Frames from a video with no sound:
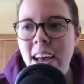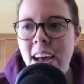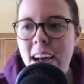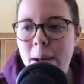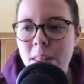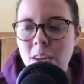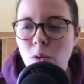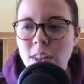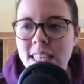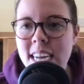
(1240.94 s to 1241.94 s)
There's
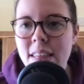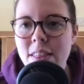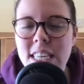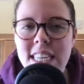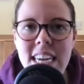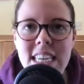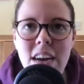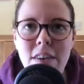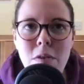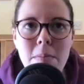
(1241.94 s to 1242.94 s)
one set that sticks
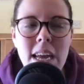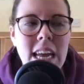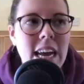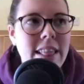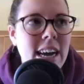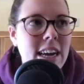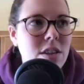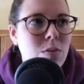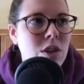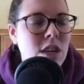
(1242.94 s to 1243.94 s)
out for me.
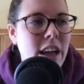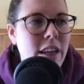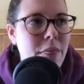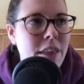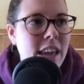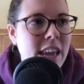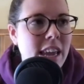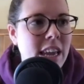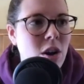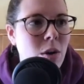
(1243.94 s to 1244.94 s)
That was at
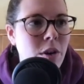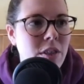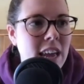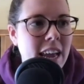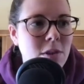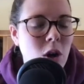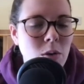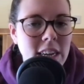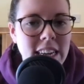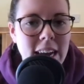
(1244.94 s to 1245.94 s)
the Commonwealth Games
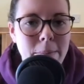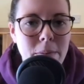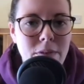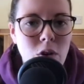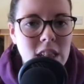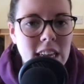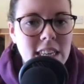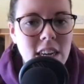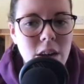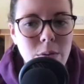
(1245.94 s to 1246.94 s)
holding camp before
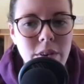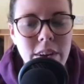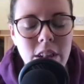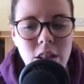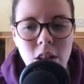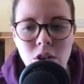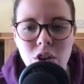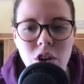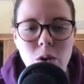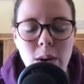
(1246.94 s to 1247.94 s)
Glasgow. We were at the
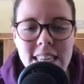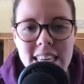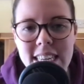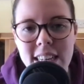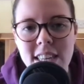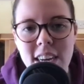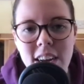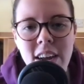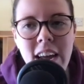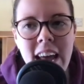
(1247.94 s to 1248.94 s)
London Aquatic Centre,
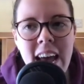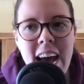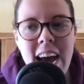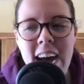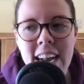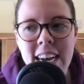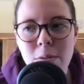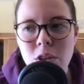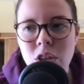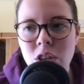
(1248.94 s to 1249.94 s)
and
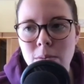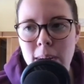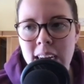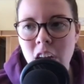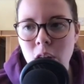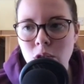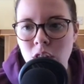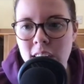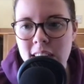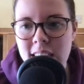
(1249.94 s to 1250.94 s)
my coach
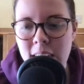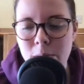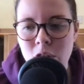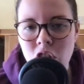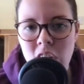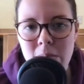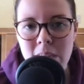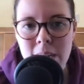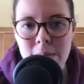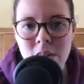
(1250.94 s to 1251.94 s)
on that team was James
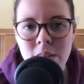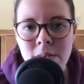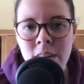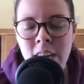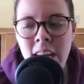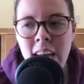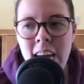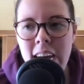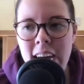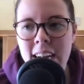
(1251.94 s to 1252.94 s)
Gibson,
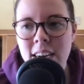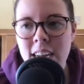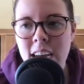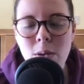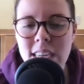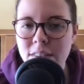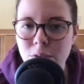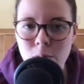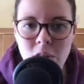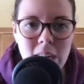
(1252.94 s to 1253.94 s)
and I always had
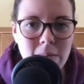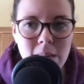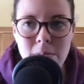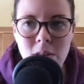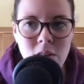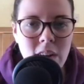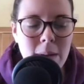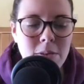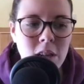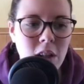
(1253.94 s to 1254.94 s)
fun with James Gibson.
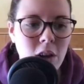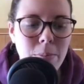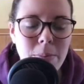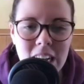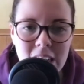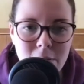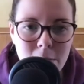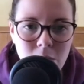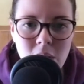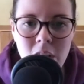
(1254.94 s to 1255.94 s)
Absolutely
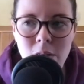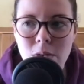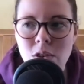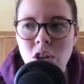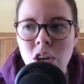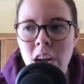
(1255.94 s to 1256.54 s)
unbelievable coach.